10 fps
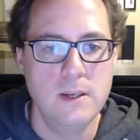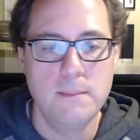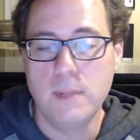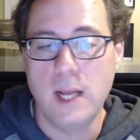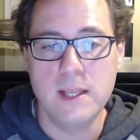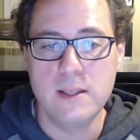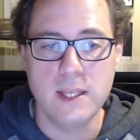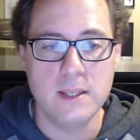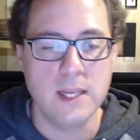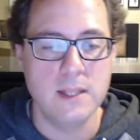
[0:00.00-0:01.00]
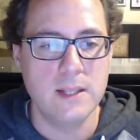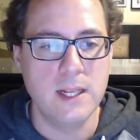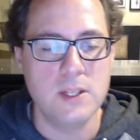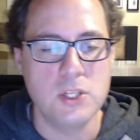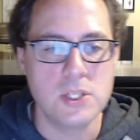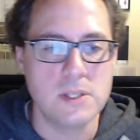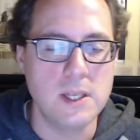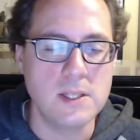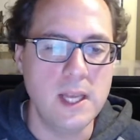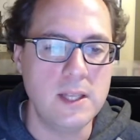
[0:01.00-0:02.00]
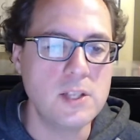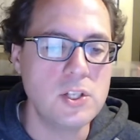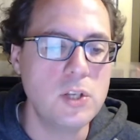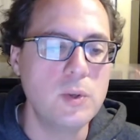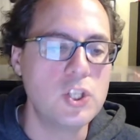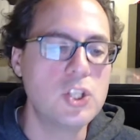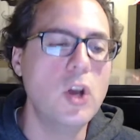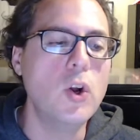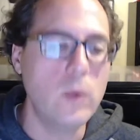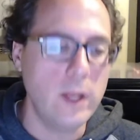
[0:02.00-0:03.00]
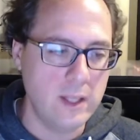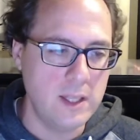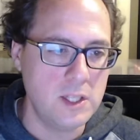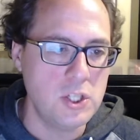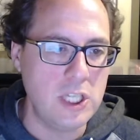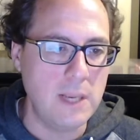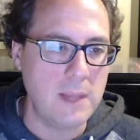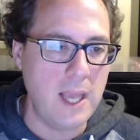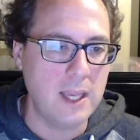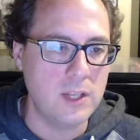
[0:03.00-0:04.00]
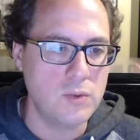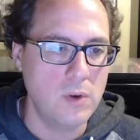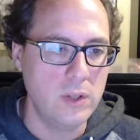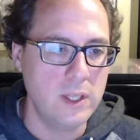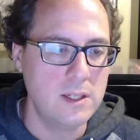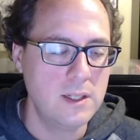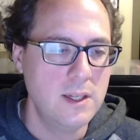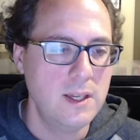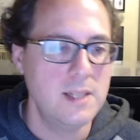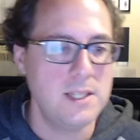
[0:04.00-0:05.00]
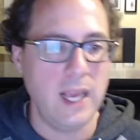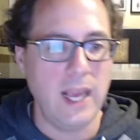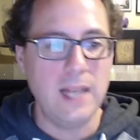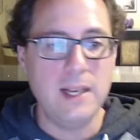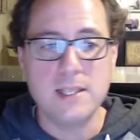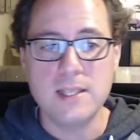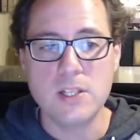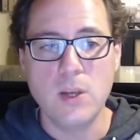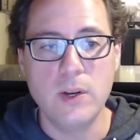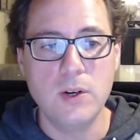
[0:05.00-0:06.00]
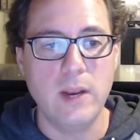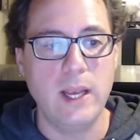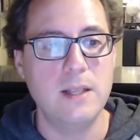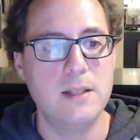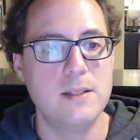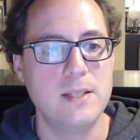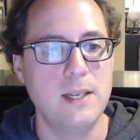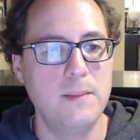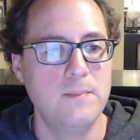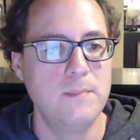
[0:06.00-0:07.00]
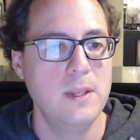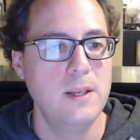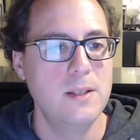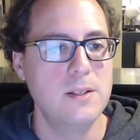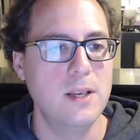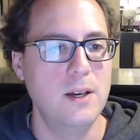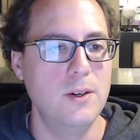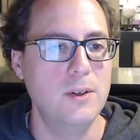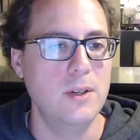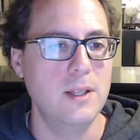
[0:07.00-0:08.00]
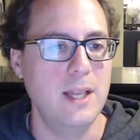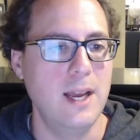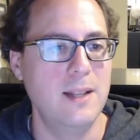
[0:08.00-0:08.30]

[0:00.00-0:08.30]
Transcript: I think that it just doesn't do it so quickly that the GM can't control it. And see, Andy says it's going great. See, so look at that.